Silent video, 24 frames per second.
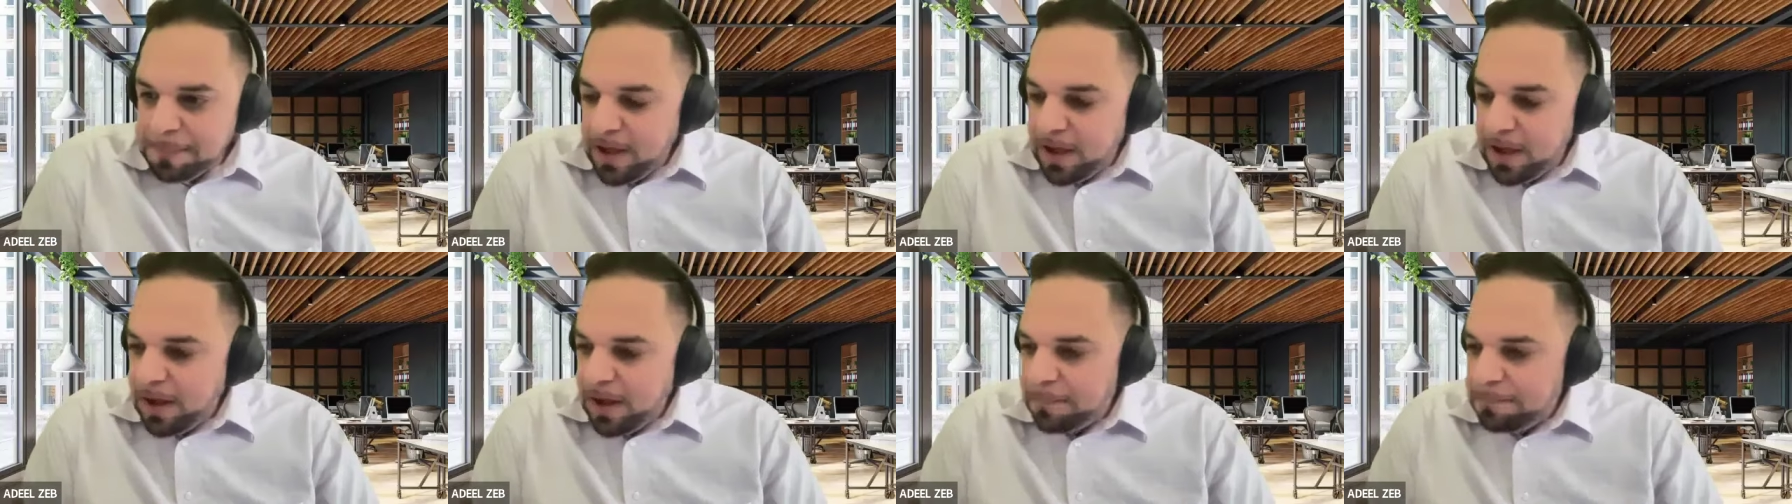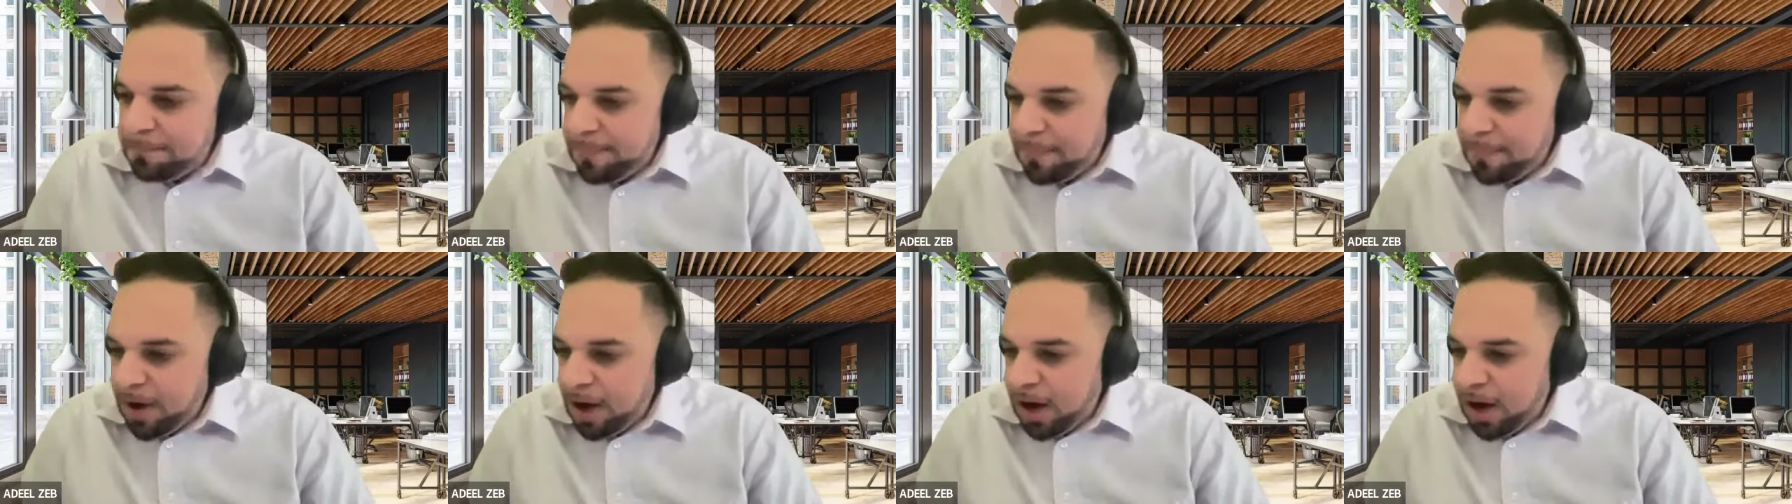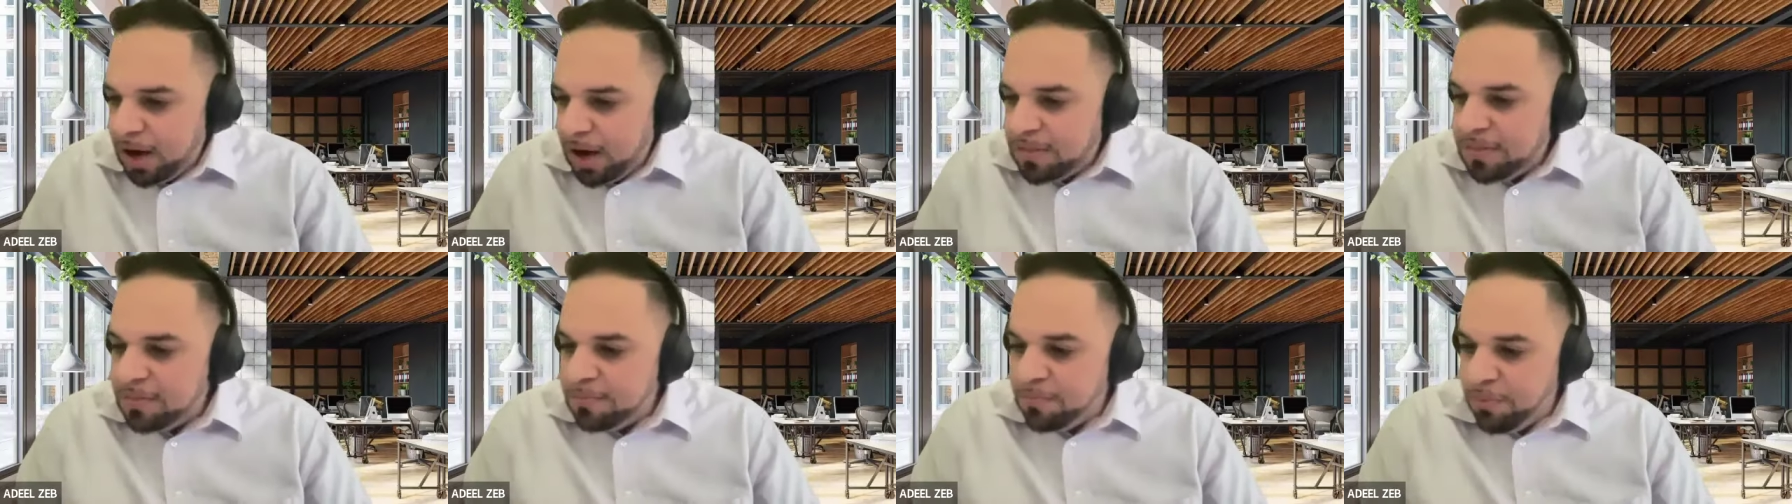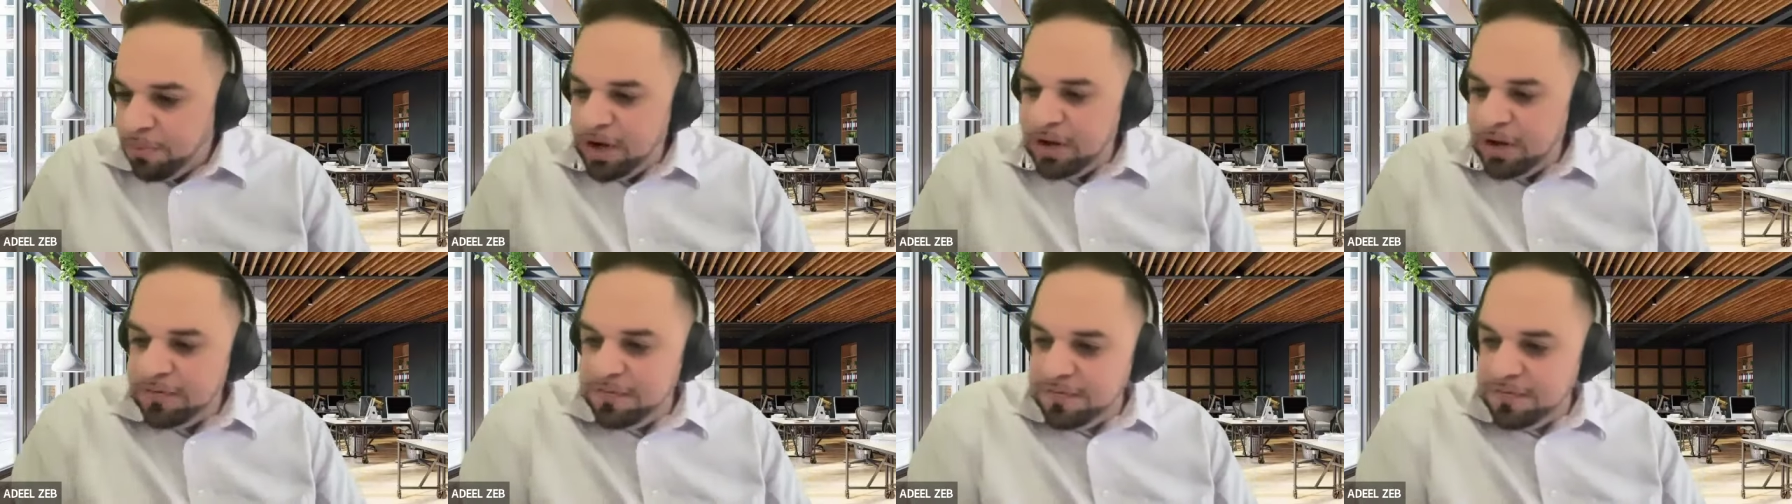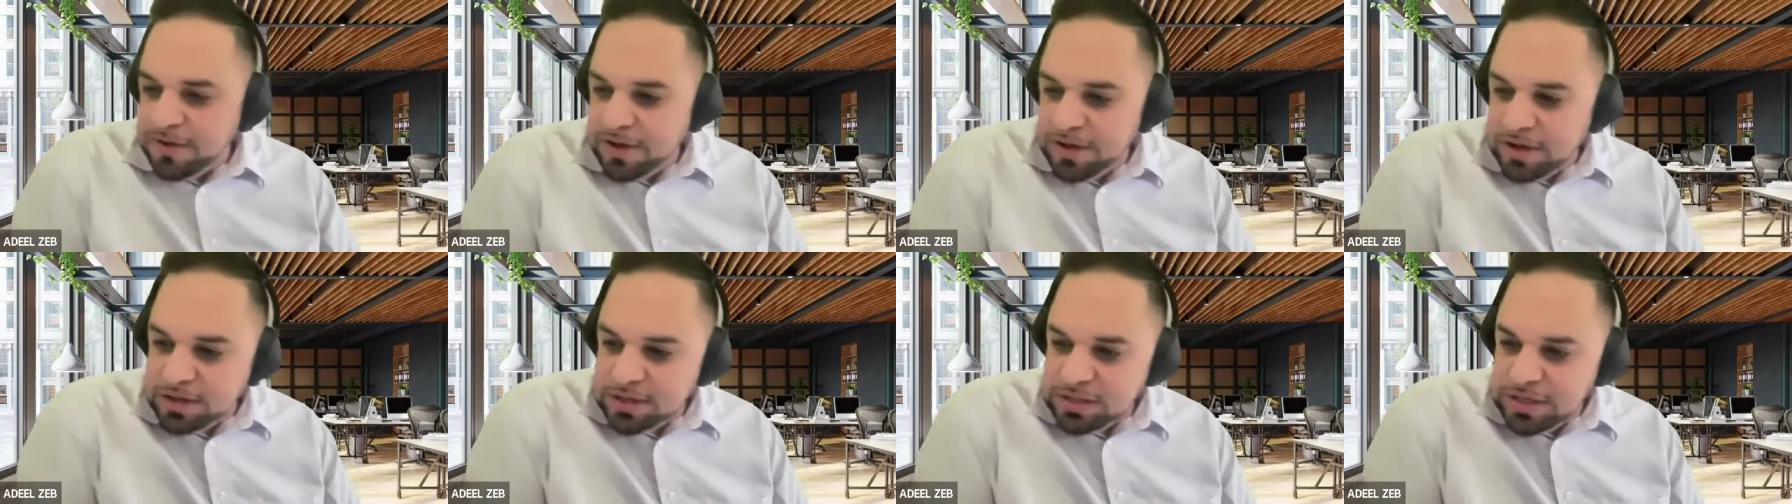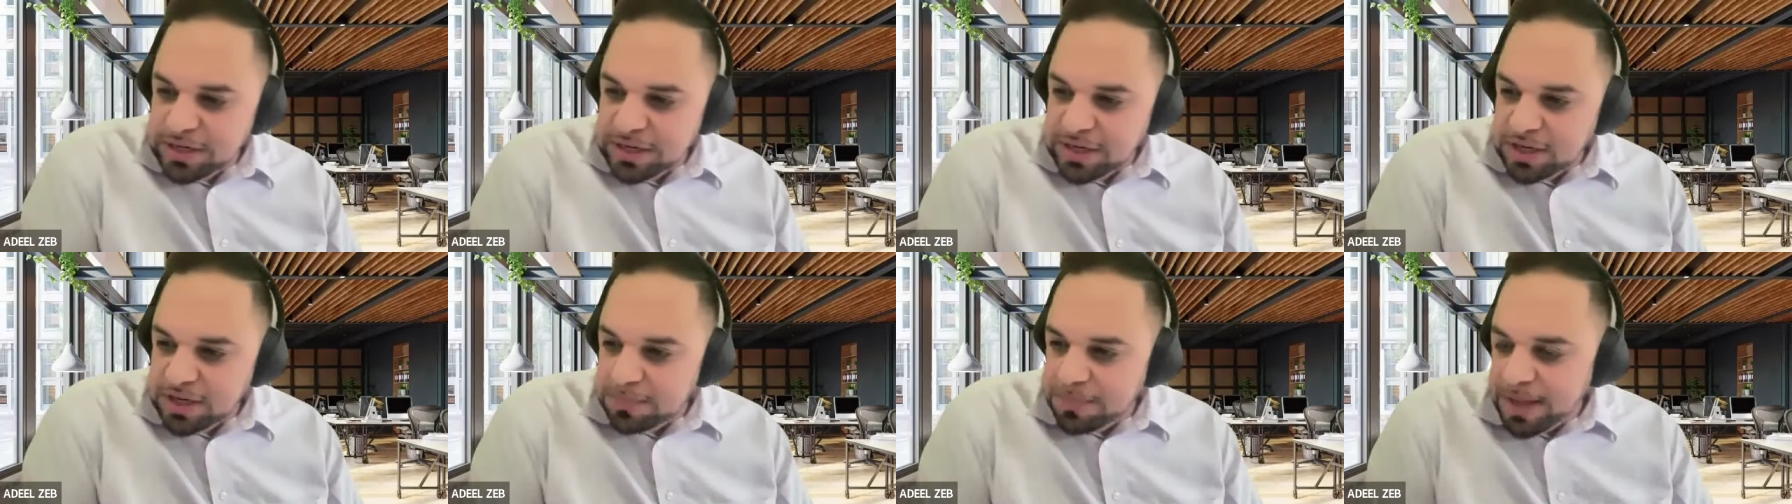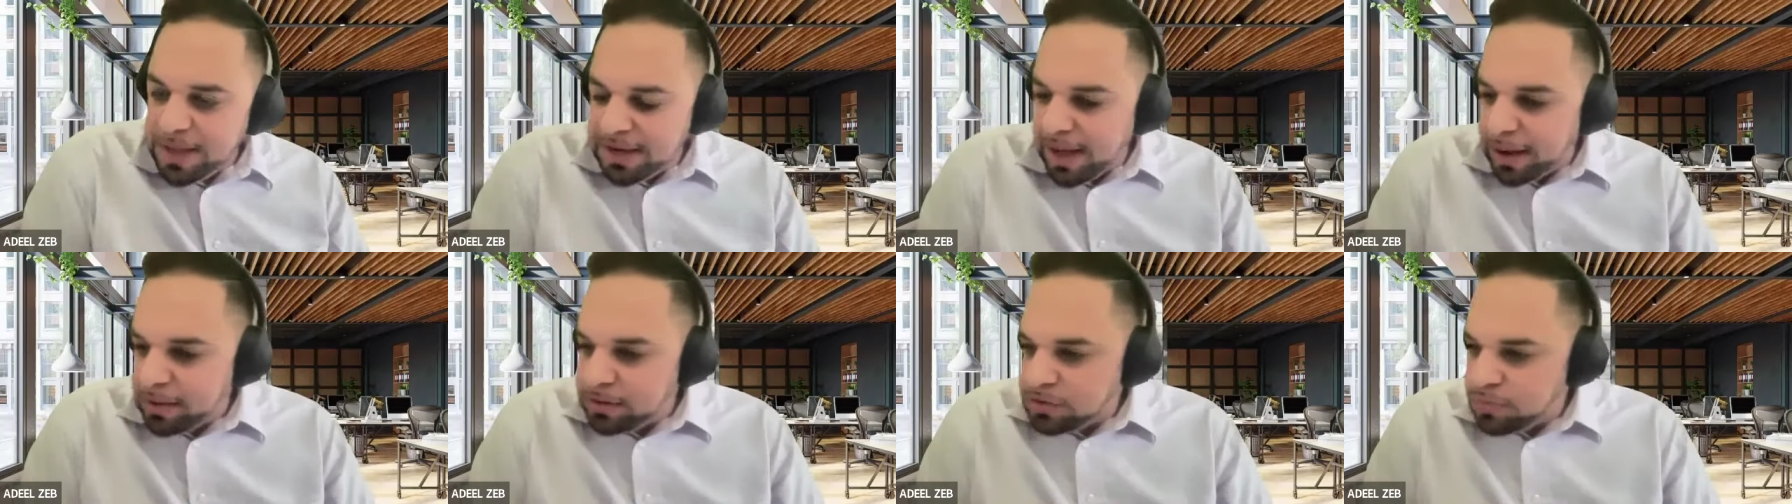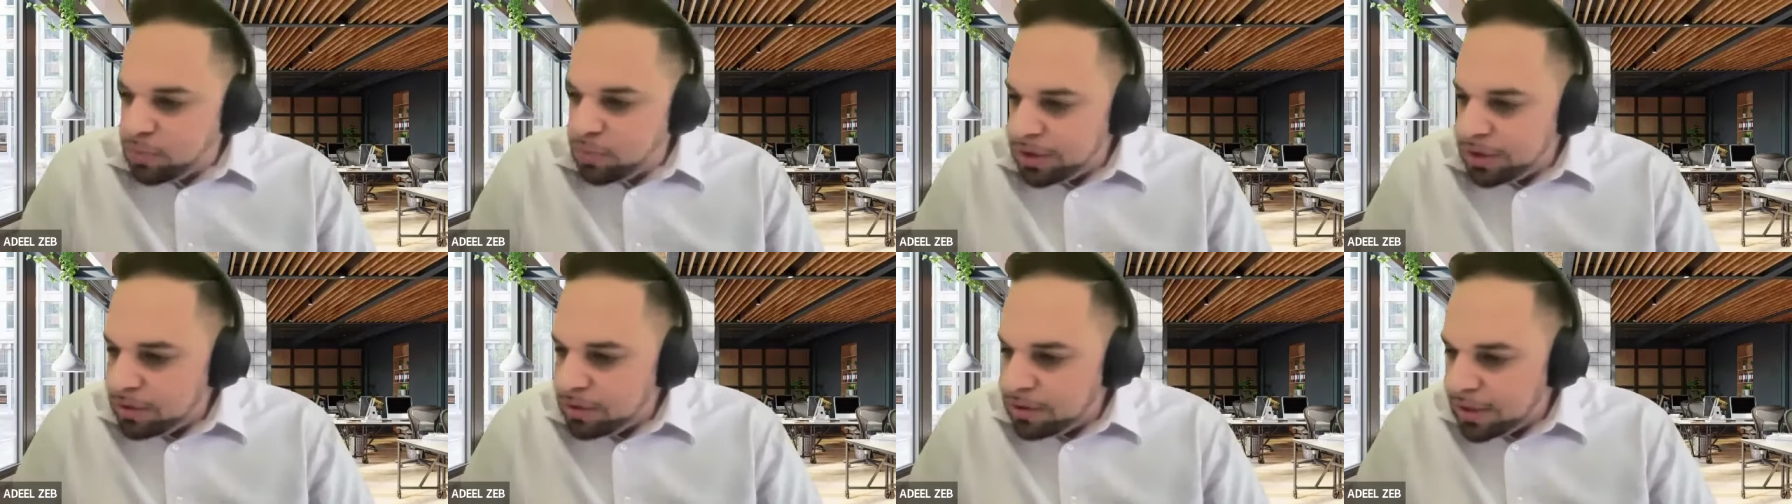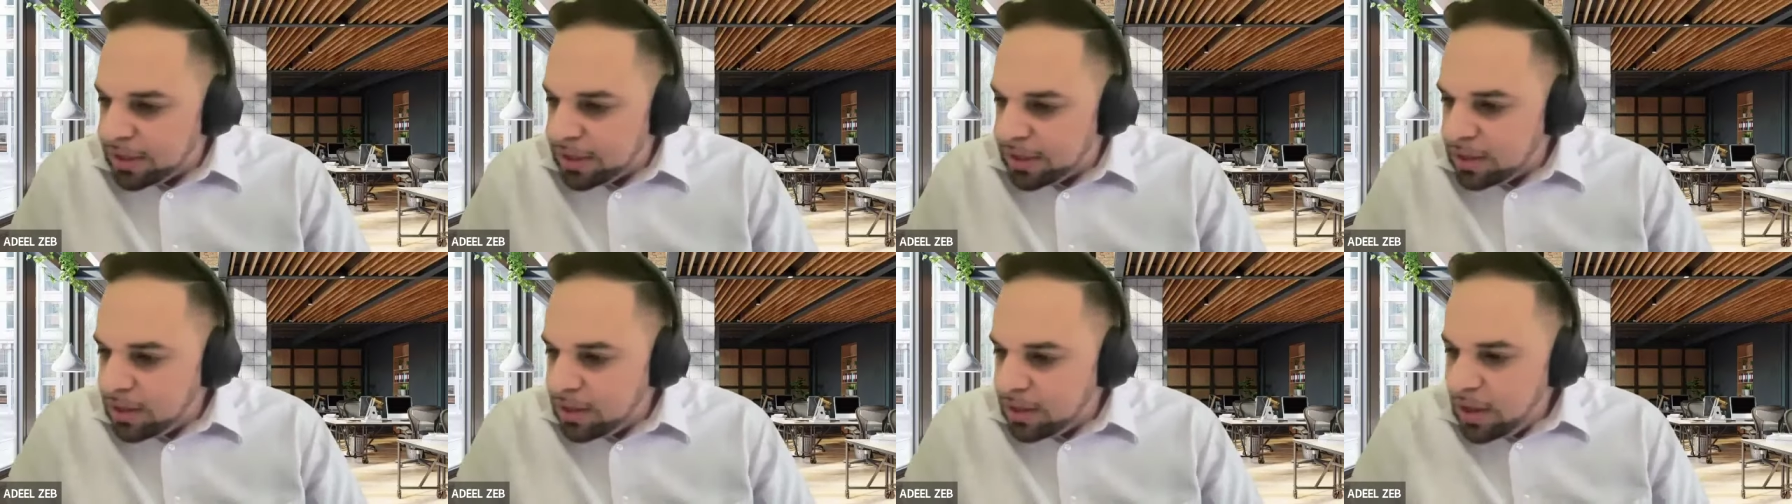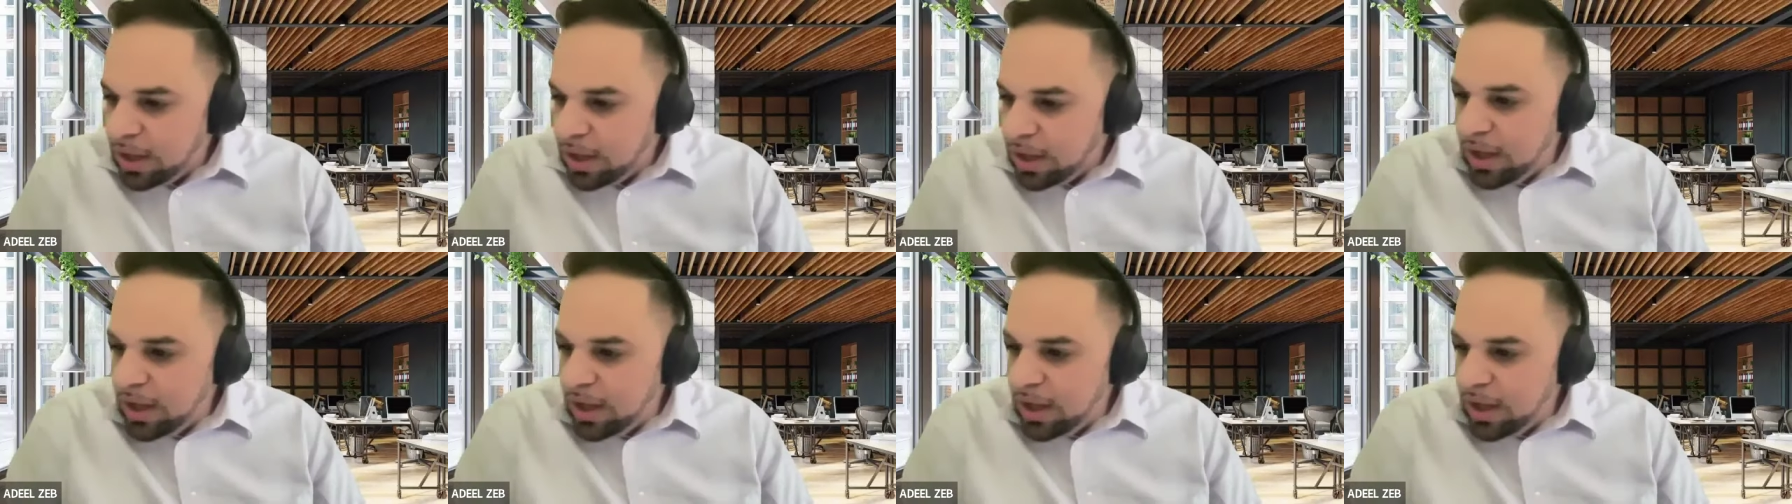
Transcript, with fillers: Um, on the point of uh, Sheikh Obani, I was wondering.